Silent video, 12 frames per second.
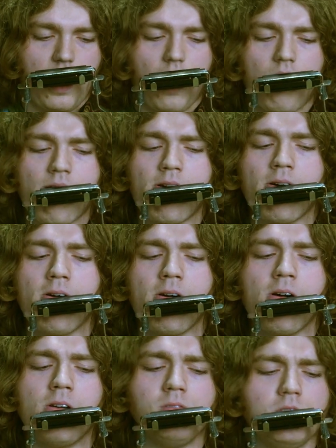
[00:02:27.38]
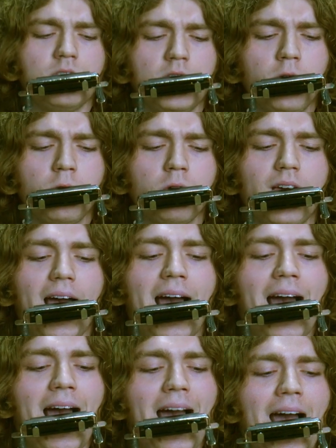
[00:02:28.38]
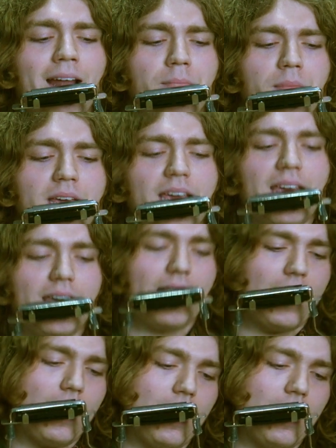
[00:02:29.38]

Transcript: Oh, you got me